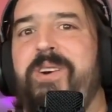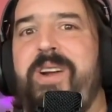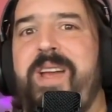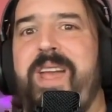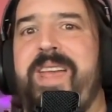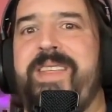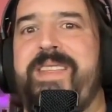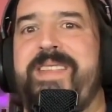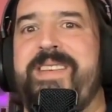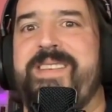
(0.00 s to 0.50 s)

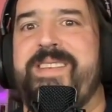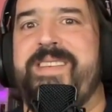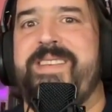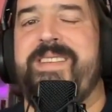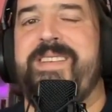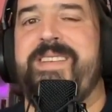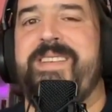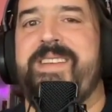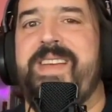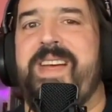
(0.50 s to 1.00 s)
Okay,
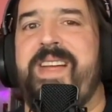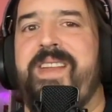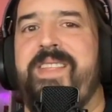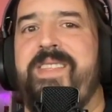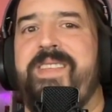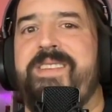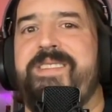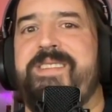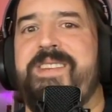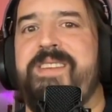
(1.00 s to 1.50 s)
these are
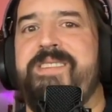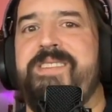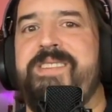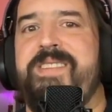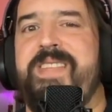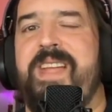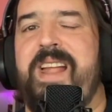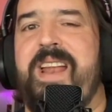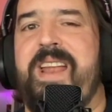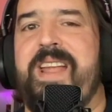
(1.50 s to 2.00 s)
the changes
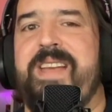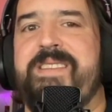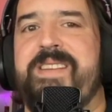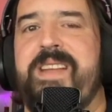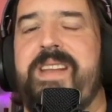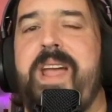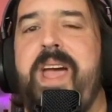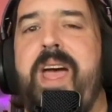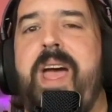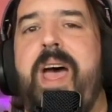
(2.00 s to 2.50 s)
that
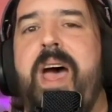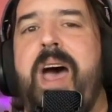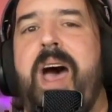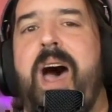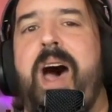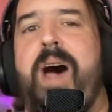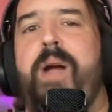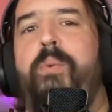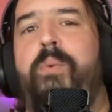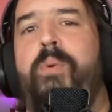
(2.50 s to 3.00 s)
Atlassian
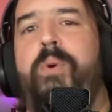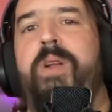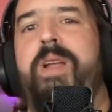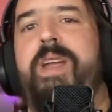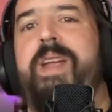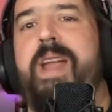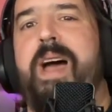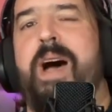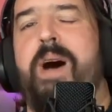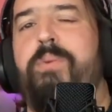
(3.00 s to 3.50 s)
are
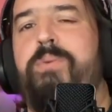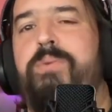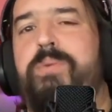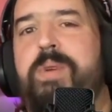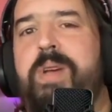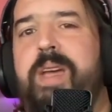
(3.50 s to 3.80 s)
rolling out